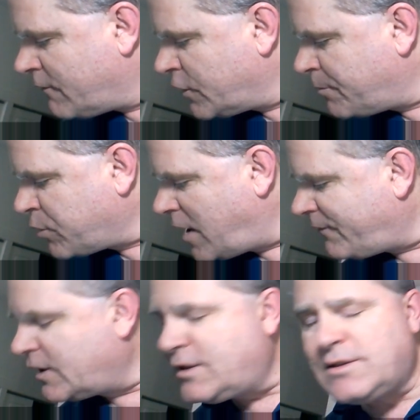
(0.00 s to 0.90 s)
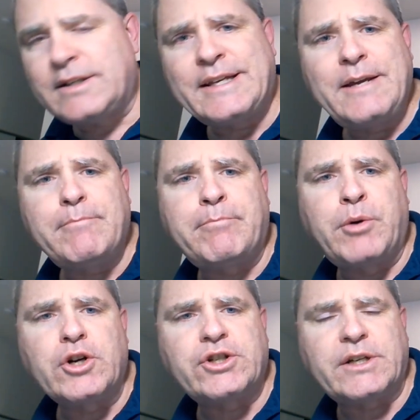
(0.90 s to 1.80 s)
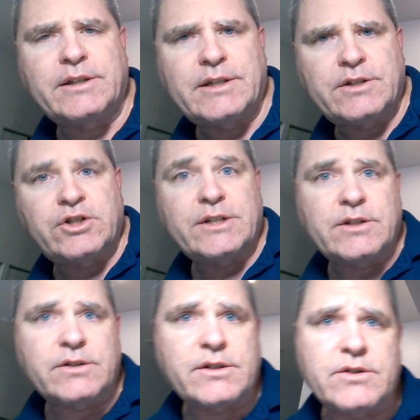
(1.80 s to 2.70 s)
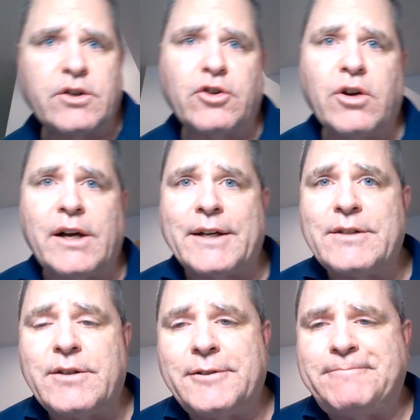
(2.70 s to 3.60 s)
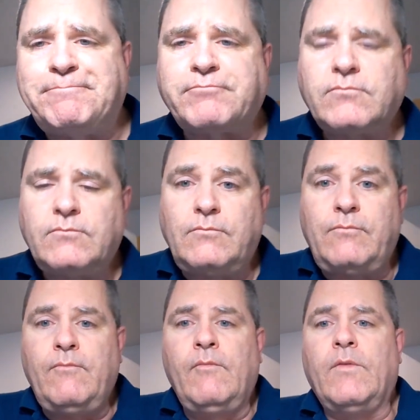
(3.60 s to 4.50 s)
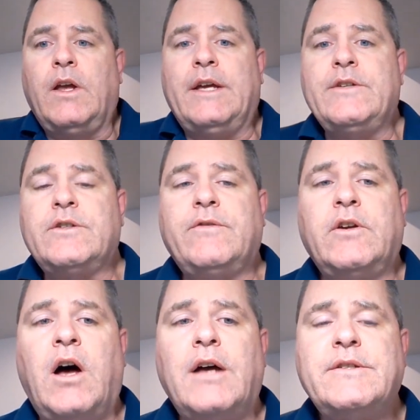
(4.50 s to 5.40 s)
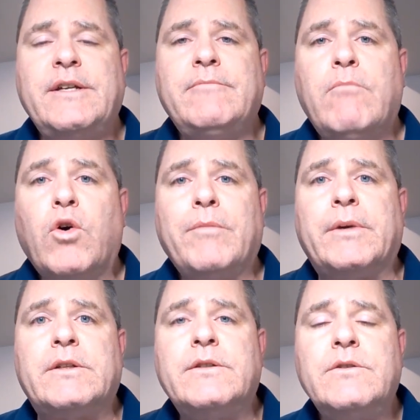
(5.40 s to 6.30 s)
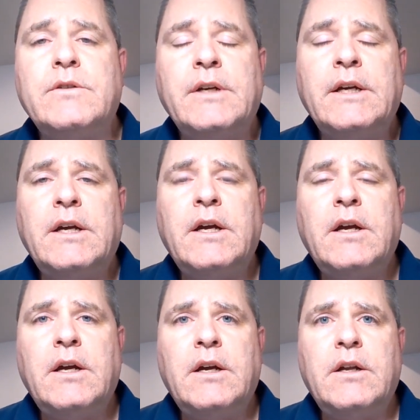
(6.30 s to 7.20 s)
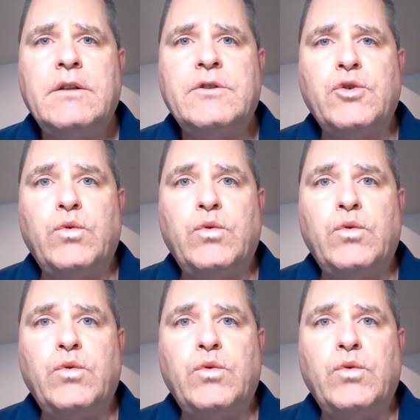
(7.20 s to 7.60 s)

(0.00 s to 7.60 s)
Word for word: For the prophets to keep pushing that Jesus is the Christ, is causing Mormons to